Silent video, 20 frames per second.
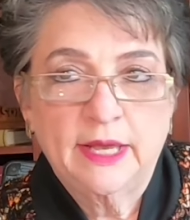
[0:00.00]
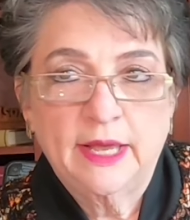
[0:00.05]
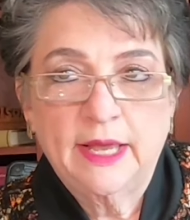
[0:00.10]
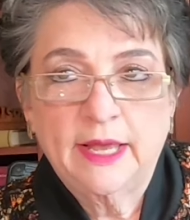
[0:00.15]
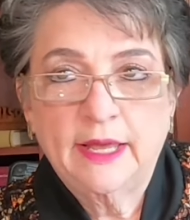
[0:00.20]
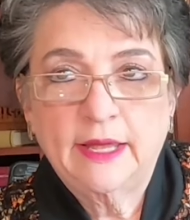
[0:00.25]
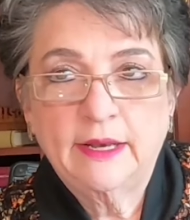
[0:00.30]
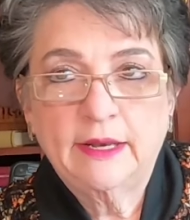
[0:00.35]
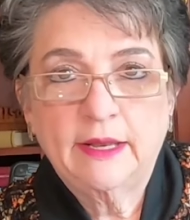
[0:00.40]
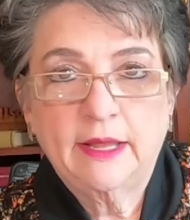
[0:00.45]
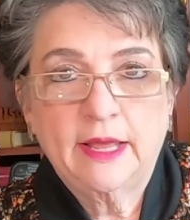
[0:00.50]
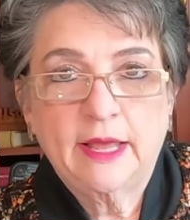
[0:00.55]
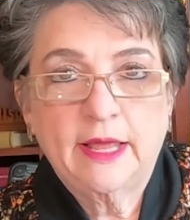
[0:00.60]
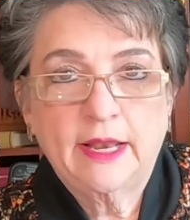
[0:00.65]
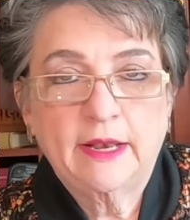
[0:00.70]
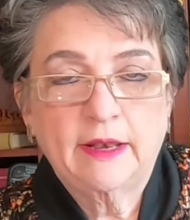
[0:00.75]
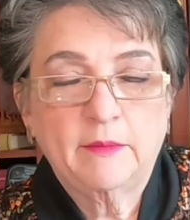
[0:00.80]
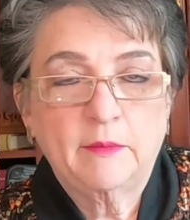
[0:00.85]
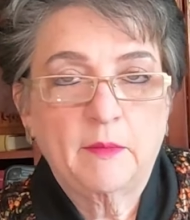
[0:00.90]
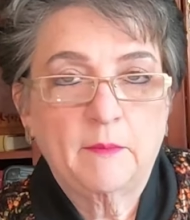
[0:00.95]
And,
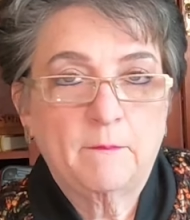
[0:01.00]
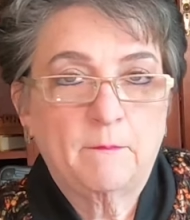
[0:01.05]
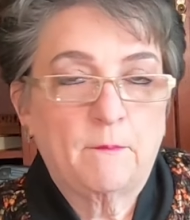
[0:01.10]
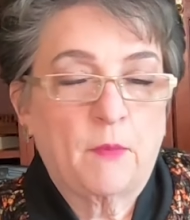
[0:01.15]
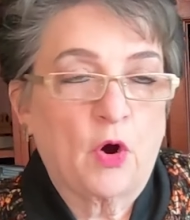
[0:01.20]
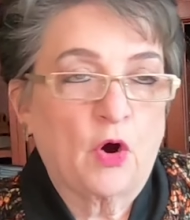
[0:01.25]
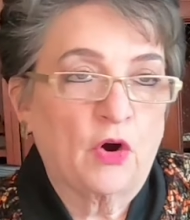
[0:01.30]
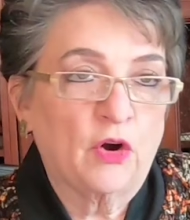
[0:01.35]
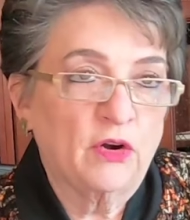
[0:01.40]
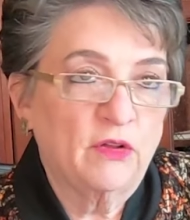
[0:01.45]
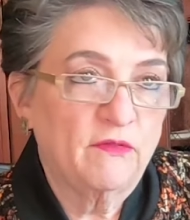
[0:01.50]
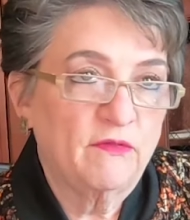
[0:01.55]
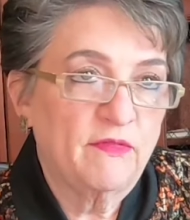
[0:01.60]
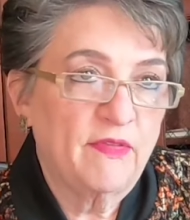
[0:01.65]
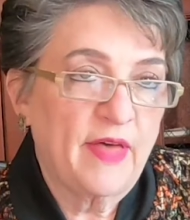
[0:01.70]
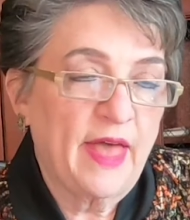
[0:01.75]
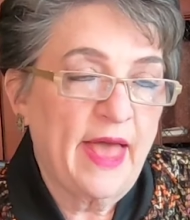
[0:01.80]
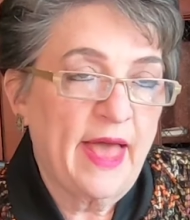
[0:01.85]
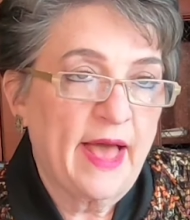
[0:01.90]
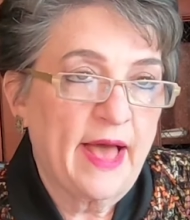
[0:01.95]
and part of
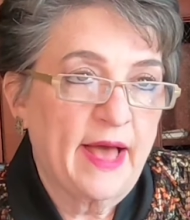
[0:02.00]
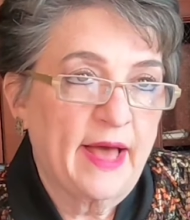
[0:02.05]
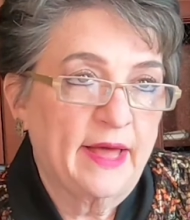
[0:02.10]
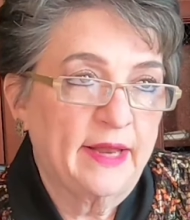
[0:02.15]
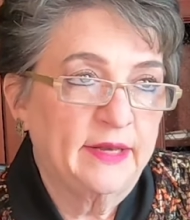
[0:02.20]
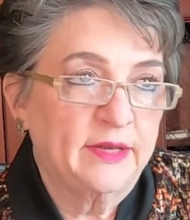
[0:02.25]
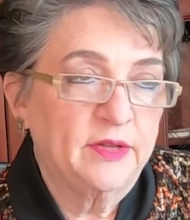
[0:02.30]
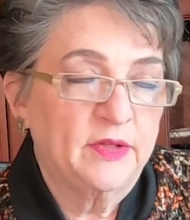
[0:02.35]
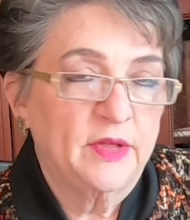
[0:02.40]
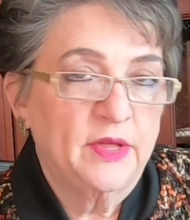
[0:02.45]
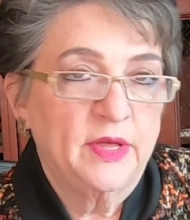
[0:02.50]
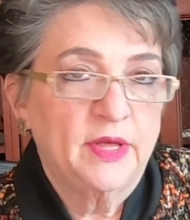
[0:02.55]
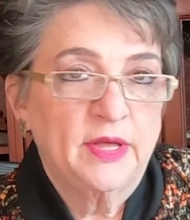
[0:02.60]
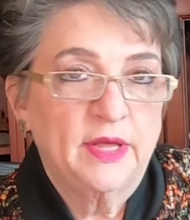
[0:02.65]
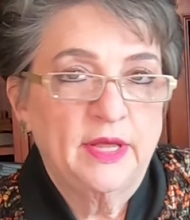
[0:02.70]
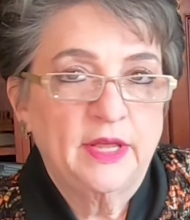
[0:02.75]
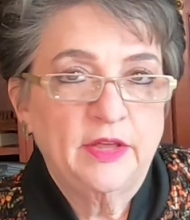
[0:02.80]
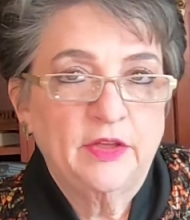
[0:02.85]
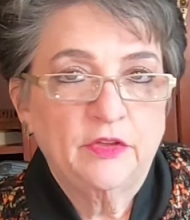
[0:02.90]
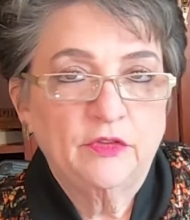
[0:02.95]
that
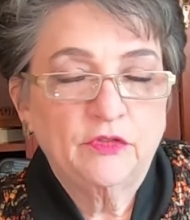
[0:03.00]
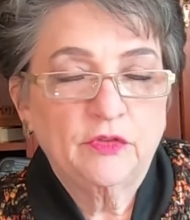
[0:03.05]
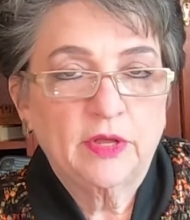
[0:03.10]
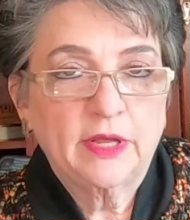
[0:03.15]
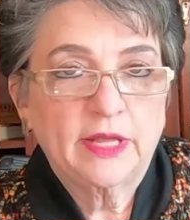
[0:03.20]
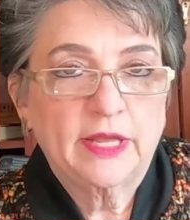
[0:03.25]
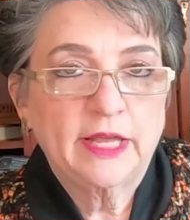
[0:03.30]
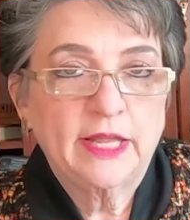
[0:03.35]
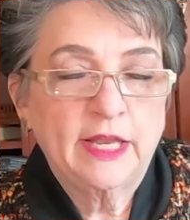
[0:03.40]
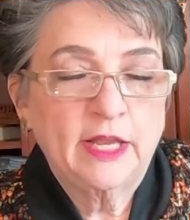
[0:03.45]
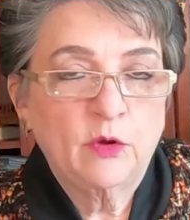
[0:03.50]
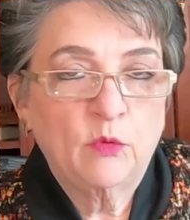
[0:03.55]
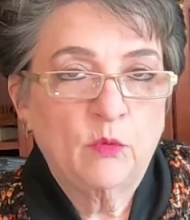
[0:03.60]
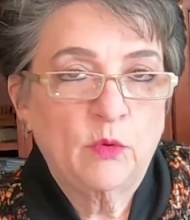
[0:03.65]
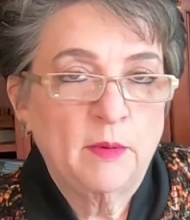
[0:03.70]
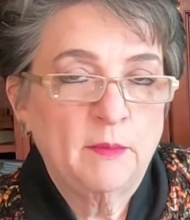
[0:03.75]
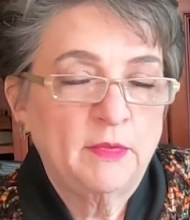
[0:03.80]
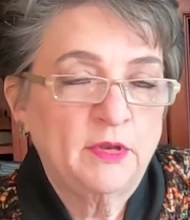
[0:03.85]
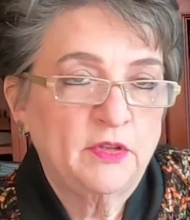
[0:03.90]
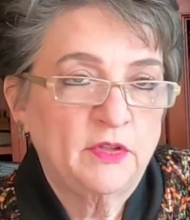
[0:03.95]
is getting
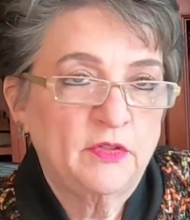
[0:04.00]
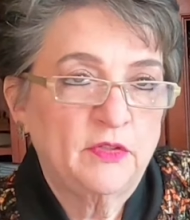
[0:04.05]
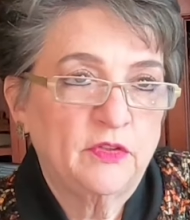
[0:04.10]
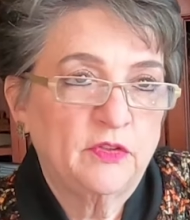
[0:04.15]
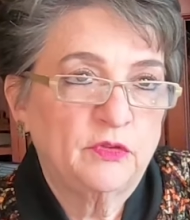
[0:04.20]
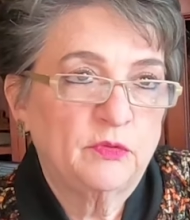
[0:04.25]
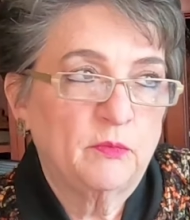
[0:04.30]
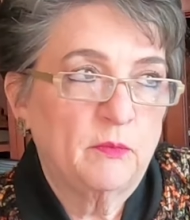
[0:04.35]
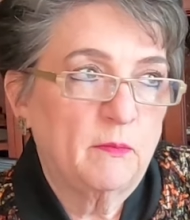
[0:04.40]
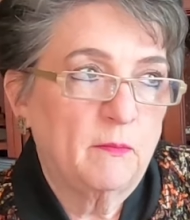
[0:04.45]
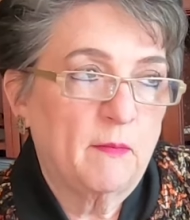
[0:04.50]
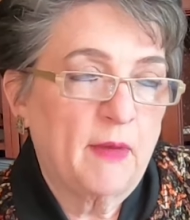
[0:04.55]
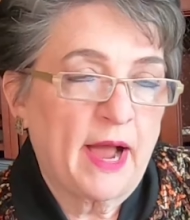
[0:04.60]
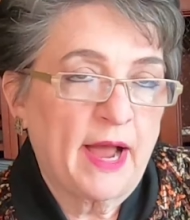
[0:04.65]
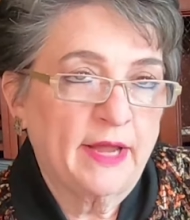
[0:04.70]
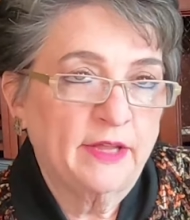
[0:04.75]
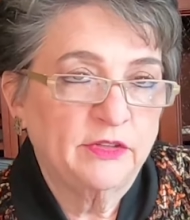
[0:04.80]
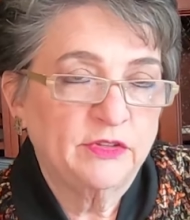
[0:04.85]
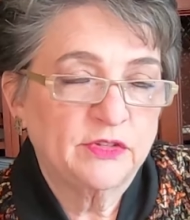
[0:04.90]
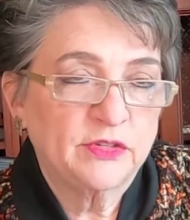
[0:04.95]
women to this
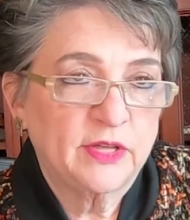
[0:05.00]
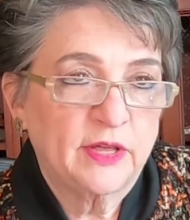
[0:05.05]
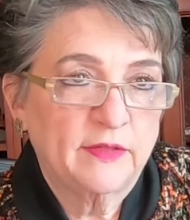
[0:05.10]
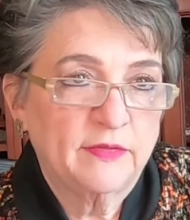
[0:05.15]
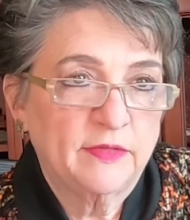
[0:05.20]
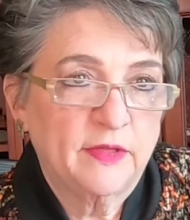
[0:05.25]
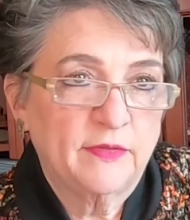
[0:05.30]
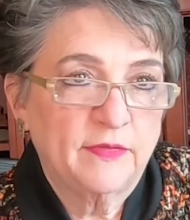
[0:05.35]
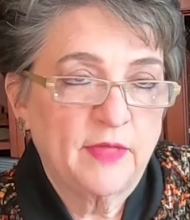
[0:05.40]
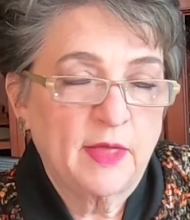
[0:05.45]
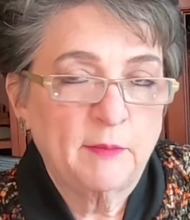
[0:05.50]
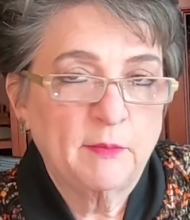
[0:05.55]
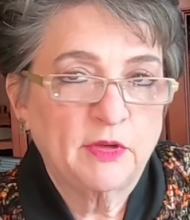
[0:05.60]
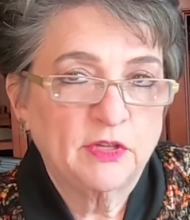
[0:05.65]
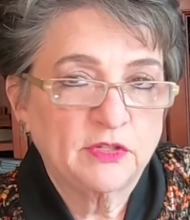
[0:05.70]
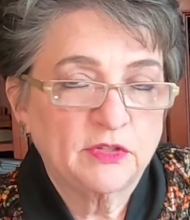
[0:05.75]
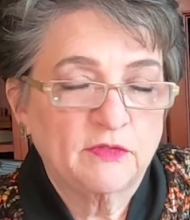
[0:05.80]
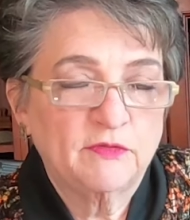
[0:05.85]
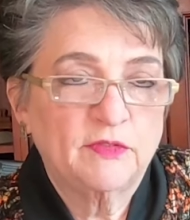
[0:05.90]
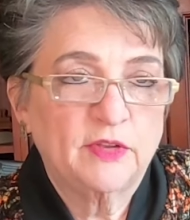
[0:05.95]
mindset that they
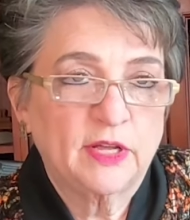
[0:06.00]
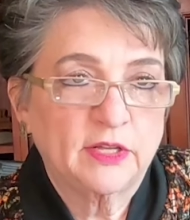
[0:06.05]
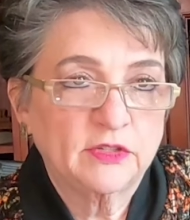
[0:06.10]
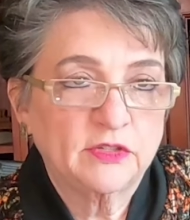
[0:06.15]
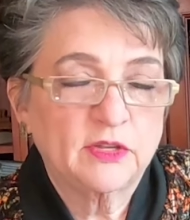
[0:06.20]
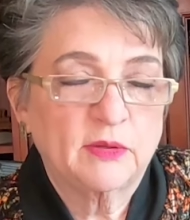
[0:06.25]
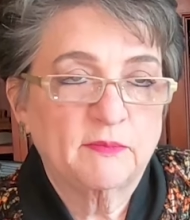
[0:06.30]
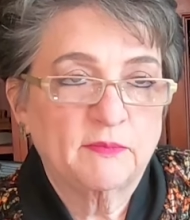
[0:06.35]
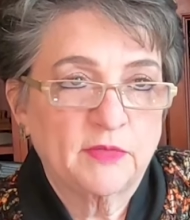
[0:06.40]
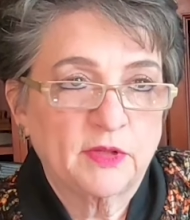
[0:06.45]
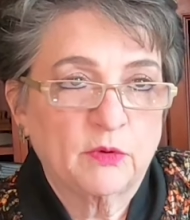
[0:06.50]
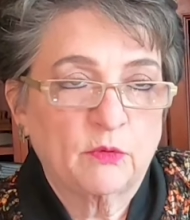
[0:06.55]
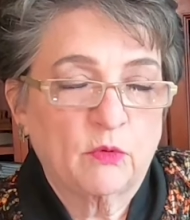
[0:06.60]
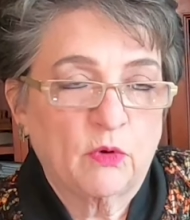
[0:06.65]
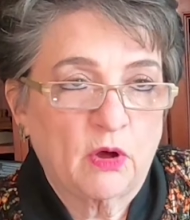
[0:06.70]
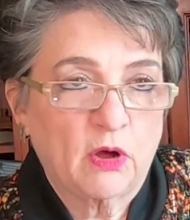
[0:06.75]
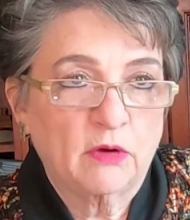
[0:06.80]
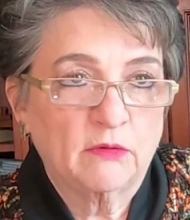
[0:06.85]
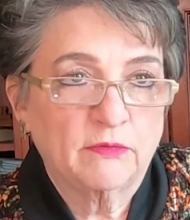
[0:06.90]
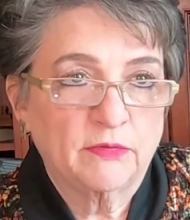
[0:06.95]
must have done something
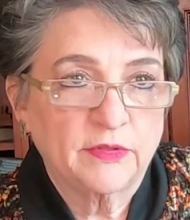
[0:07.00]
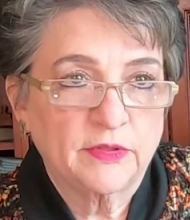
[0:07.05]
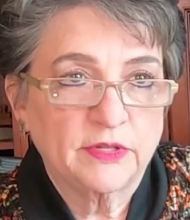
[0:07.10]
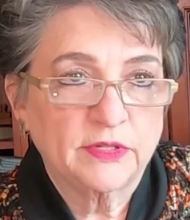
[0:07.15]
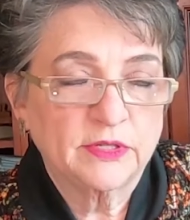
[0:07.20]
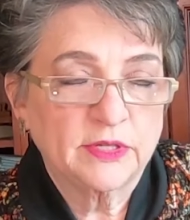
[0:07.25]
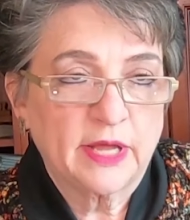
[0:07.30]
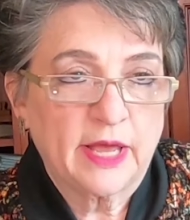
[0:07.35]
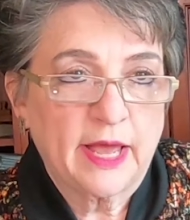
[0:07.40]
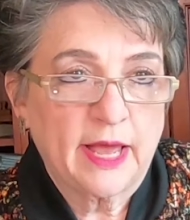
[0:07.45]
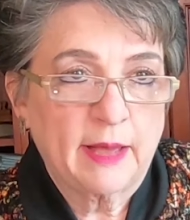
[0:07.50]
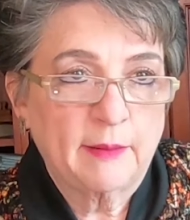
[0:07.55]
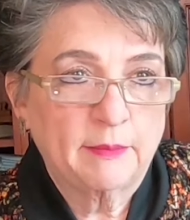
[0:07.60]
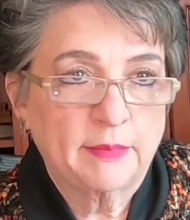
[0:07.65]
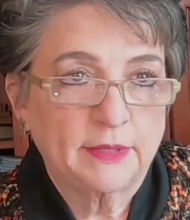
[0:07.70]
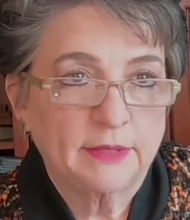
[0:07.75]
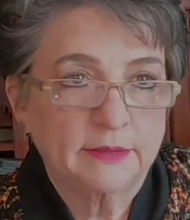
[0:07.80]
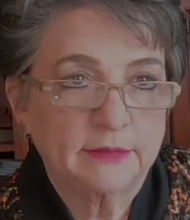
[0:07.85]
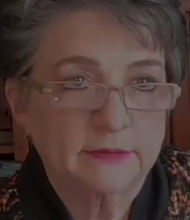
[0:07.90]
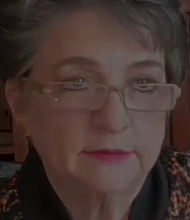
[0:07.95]
wrong for this to
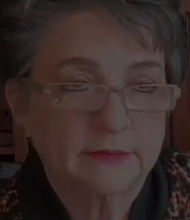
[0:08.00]
happen.